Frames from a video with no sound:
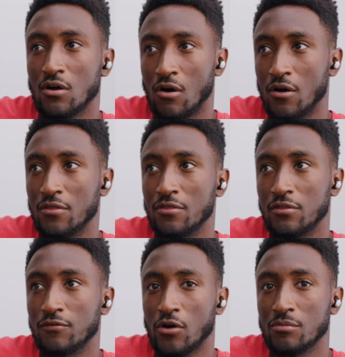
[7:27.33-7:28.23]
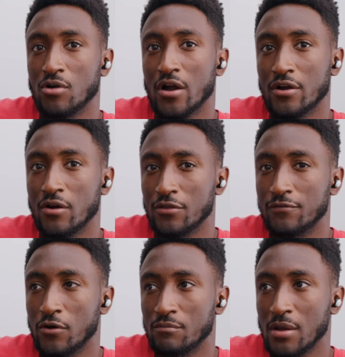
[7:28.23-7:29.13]
on the volume rocker on the
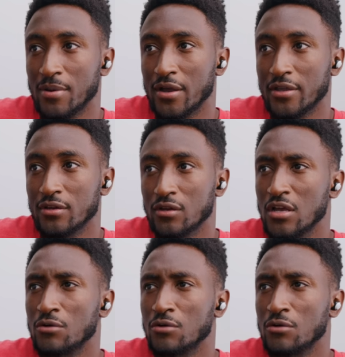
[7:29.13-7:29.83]
phone in my pocket,